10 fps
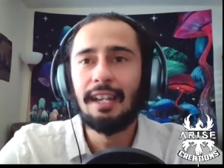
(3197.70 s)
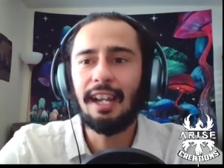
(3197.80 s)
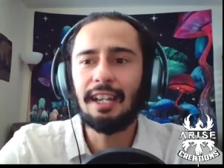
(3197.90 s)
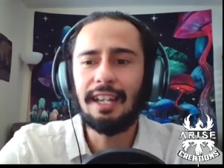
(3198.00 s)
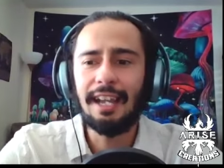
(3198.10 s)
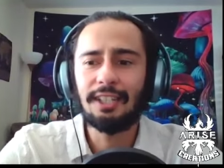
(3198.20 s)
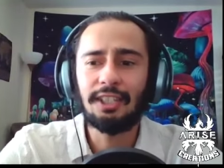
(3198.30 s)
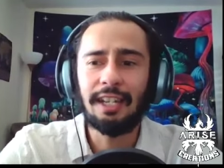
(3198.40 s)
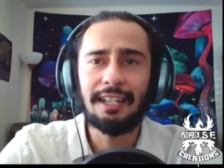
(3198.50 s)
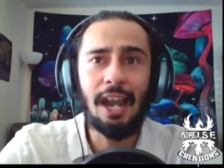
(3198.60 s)
And he
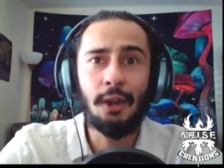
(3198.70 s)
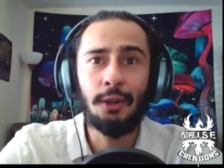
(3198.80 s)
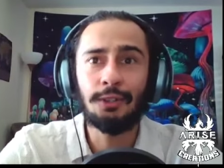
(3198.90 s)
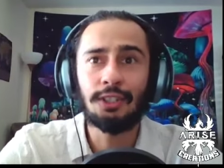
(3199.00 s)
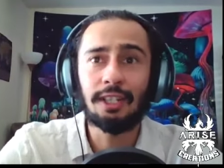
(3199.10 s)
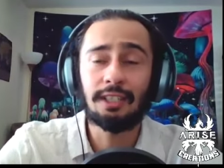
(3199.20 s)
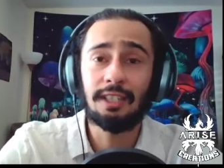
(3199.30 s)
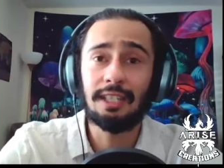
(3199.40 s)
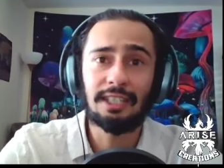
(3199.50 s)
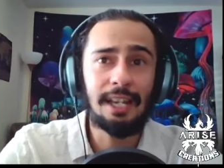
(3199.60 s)
actually encounters this,
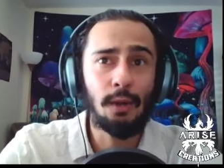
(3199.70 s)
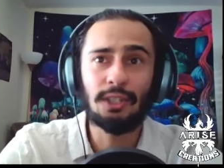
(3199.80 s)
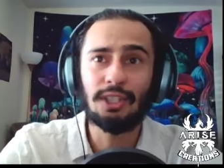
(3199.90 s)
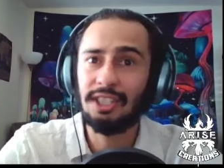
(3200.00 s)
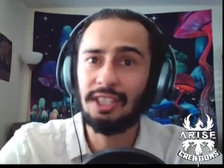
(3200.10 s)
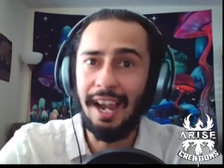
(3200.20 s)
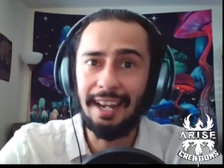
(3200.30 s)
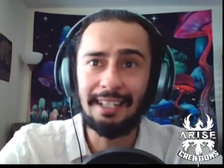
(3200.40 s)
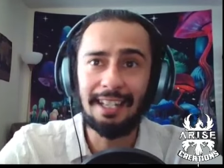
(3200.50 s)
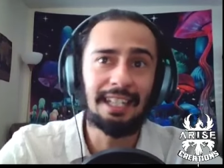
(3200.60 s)
this secret
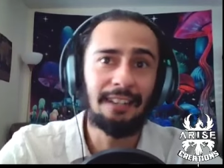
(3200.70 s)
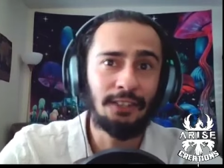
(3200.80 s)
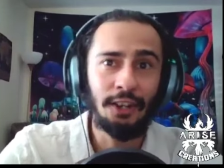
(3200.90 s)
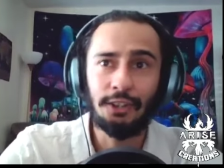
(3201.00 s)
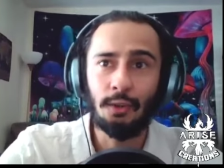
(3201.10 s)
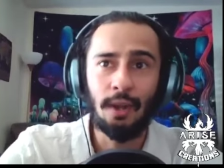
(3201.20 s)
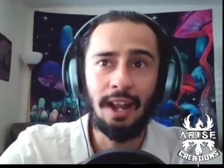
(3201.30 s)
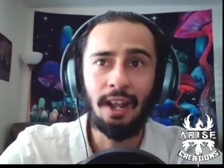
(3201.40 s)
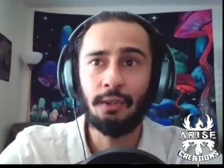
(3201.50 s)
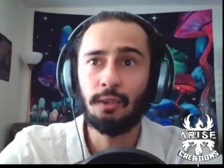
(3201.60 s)
society that lives
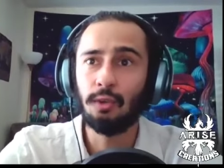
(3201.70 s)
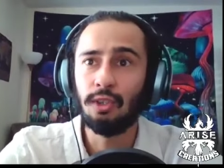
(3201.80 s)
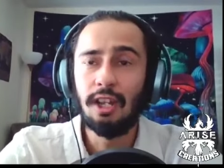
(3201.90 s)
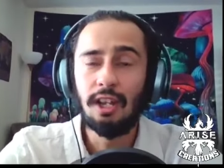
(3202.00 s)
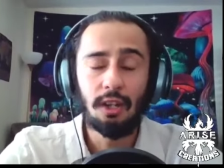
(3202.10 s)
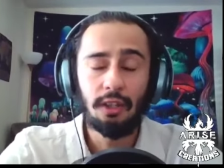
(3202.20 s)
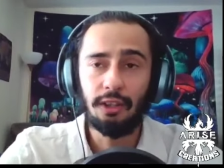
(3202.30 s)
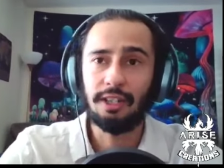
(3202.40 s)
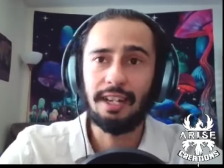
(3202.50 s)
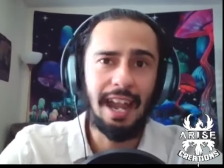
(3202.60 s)
underground, who
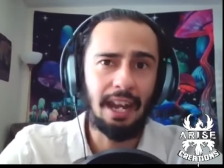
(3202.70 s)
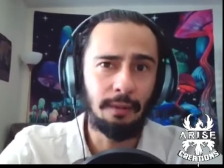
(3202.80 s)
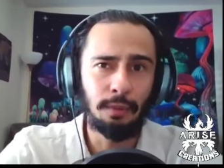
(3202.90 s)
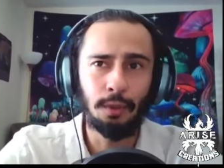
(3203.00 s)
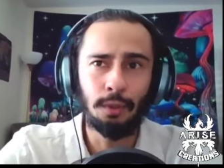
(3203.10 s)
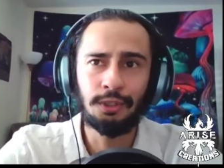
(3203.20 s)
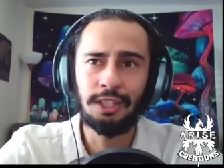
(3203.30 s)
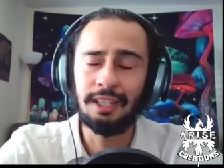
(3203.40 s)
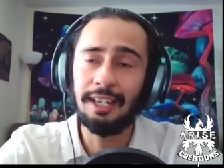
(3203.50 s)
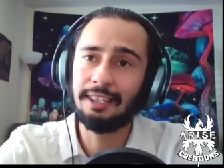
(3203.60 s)
they're cannibals
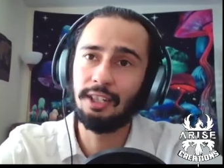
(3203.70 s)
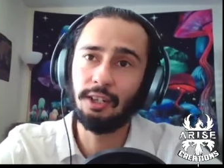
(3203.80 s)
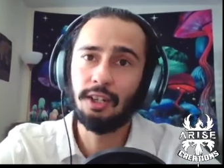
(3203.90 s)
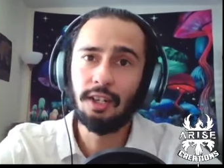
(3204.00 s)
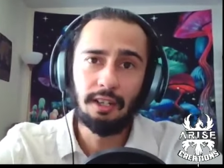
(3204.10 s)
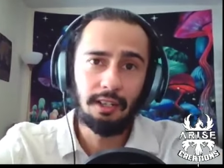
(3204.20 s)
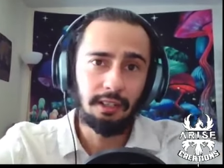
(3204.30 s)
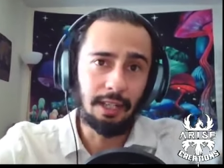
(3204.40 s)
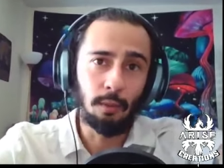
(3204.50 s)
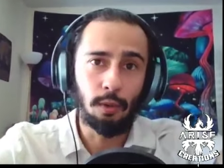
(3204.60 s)
and like they're
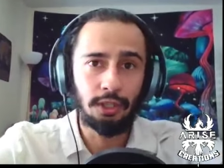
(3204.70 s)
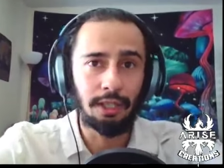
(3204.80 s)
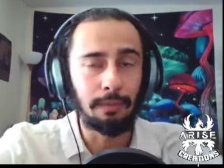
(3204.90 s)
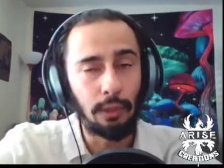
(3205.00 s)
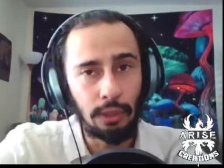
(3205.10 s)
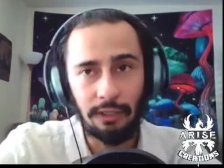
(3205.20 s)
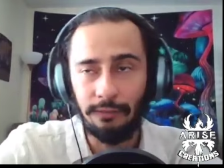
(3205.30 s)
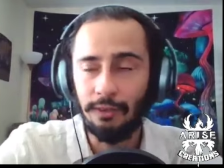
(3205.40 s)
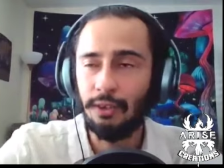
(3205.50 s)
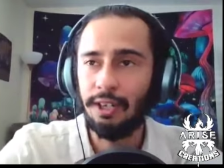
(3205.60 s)
they worship
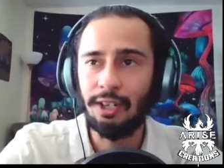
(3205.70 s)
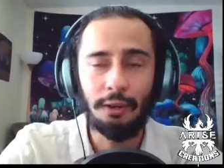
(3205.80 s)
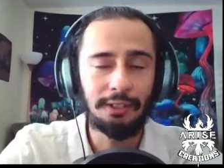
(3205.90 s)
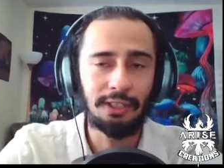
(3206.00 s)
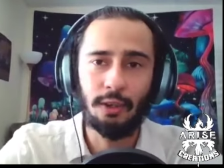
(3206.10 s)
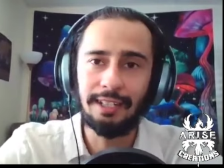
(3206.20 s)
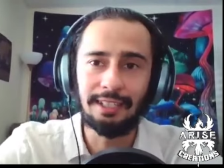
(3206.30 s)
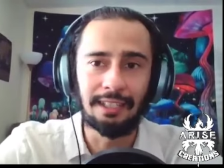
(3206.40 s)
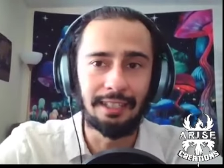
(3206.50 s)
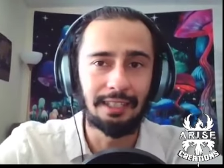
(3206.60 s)
Lucifer and all this
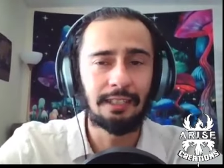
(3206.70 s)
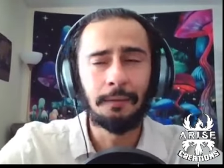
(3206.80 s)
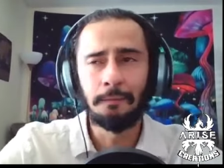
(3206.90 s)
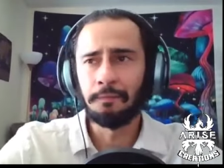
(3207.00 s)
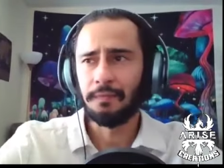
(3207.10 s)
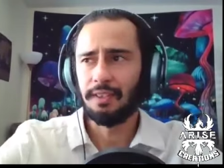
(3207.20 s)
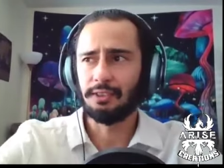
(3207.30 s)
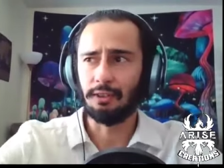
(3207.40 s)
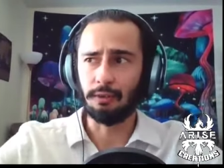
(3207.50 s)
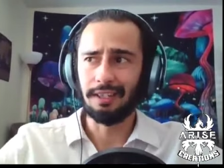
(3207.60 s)
craziness.
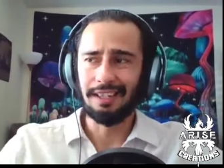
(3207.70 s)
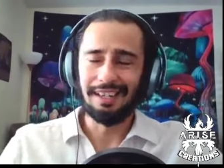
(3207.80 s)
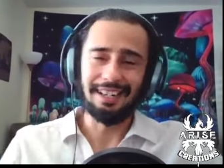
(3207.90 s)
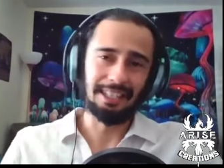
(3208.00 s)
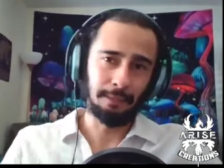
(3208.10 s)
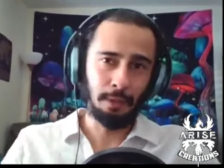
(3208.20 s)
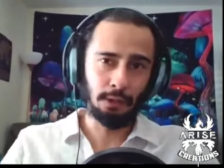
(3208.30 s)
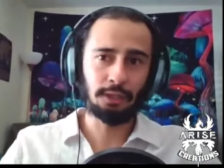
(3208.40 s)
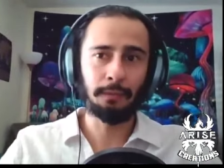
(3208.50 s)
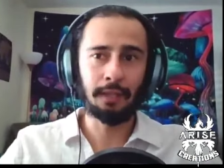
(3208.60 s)
So it's
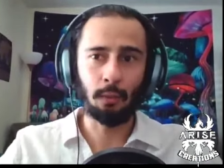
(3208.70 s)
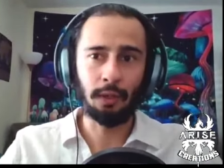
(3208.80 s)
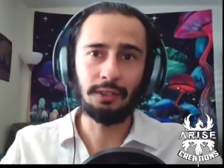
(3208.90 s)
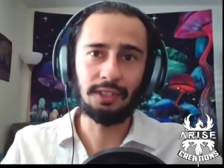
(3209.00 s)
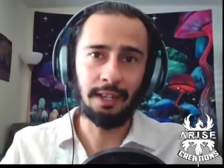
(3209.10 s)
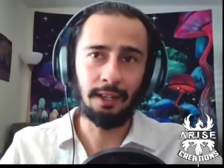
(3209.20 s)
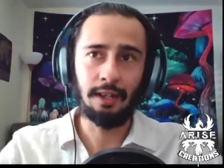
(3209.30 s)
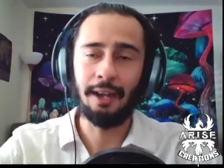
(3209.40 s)
supposed to be a real tale.